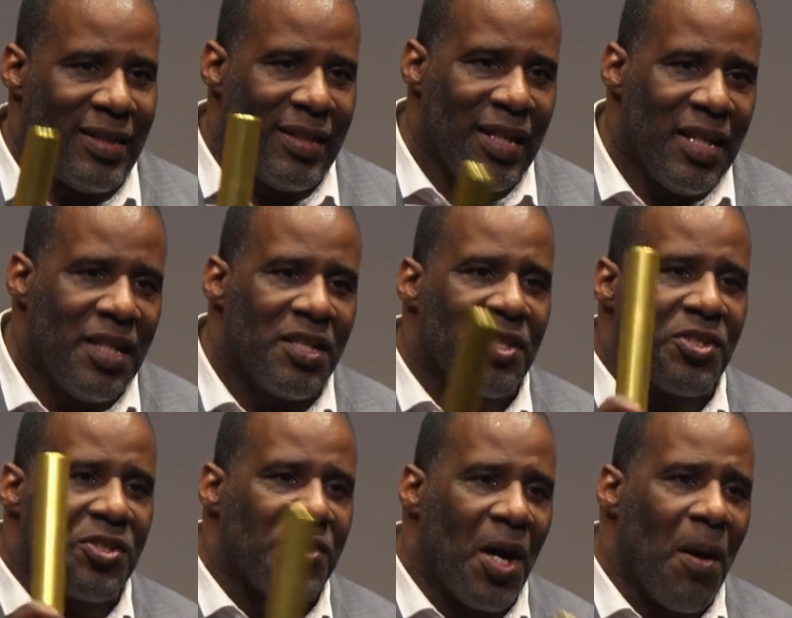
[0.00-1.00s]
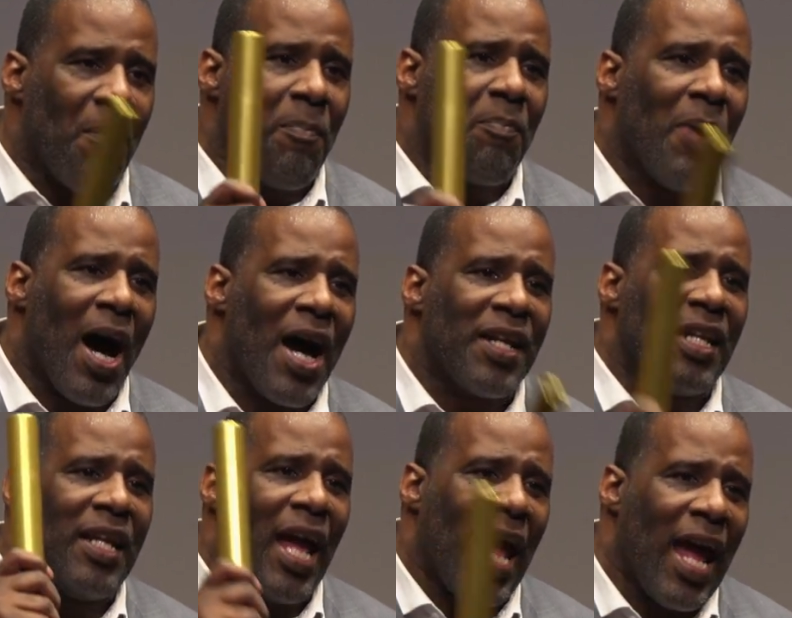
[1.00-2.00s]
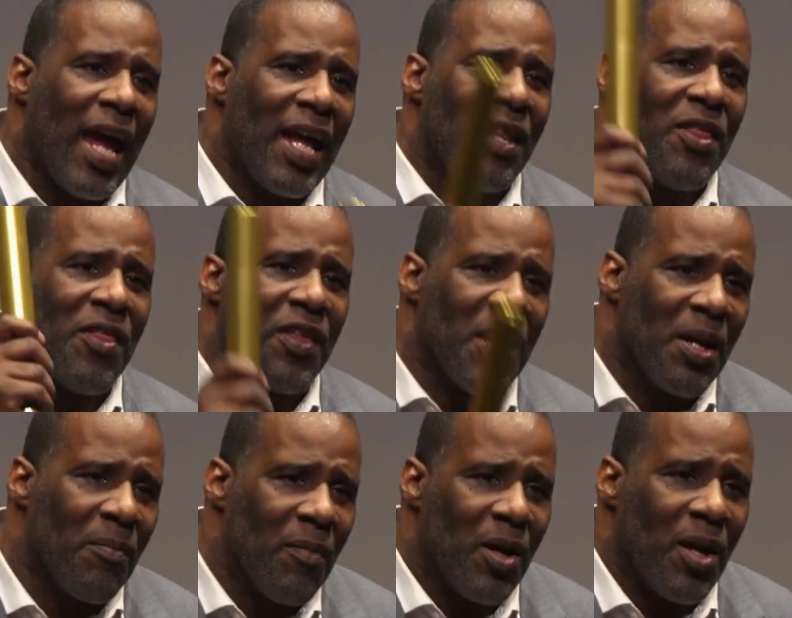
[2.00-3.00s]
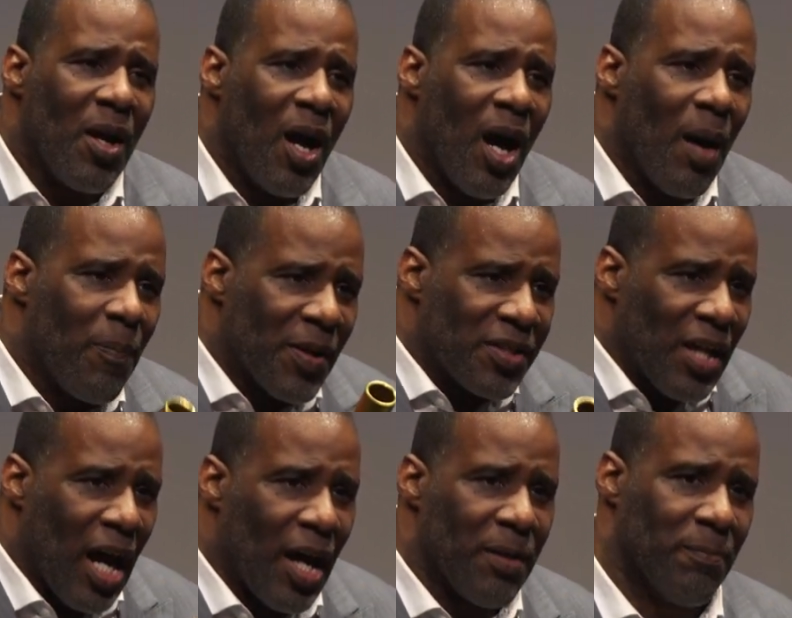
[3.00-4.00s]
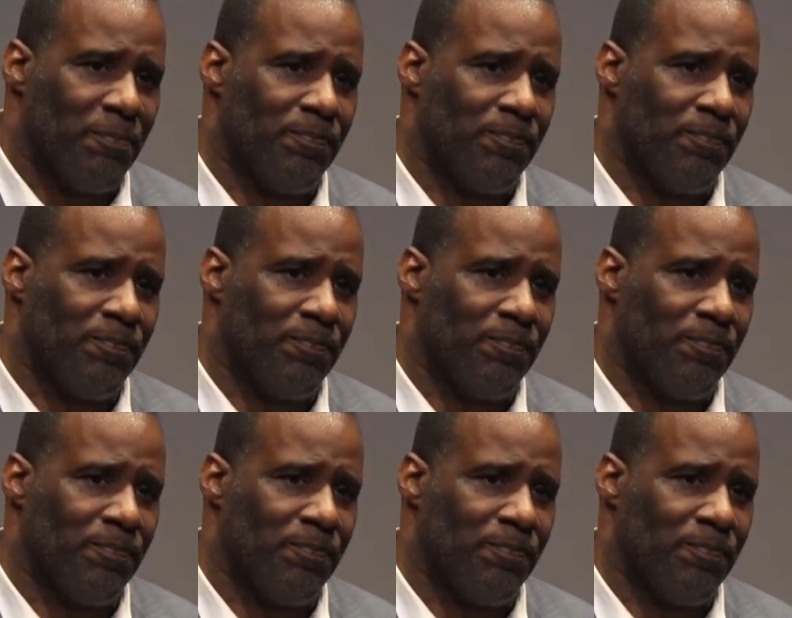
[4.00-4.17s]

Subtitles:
Did somebody hand them a baton?